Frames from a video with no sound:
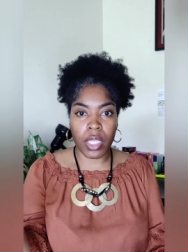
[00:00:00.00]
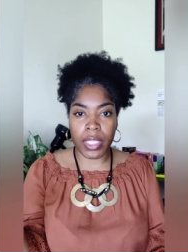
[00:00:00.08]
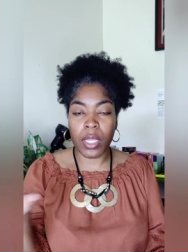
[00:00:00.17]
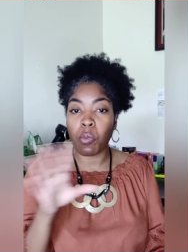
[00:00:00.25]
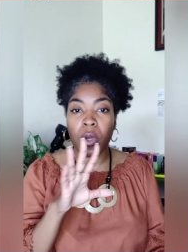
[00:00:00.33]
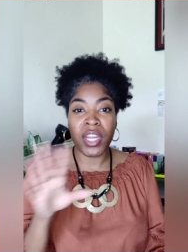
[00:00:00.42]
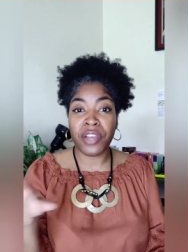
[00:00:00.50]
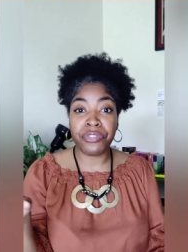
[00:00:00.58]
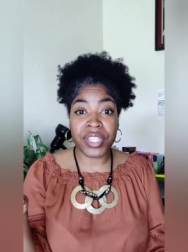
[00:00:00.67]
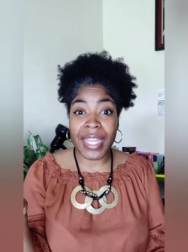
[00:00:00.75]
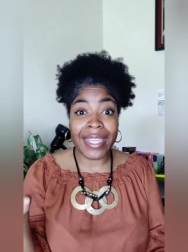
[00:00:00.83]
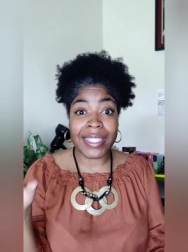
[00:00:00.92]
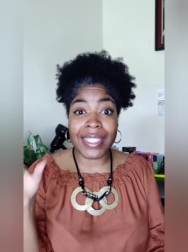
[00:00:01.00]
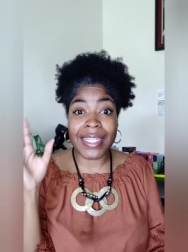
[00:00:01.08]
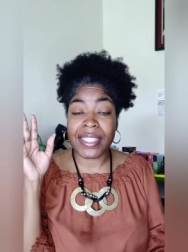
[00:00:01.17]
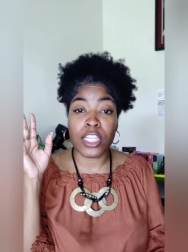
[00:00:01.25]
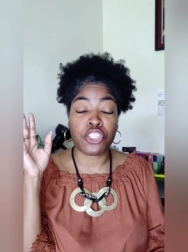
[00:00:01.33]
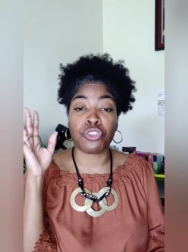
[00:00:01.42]
And then whatever days
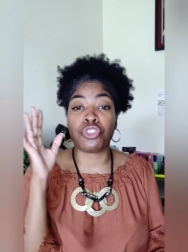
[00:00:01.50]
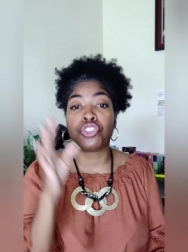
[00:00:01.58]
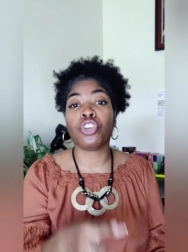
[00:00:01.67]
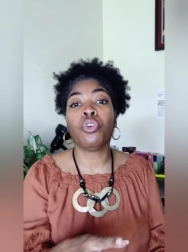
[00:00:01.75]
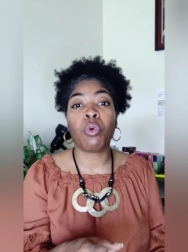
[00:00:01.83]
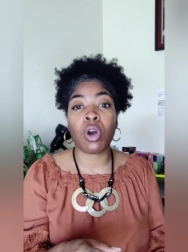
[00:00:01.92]
it is that you do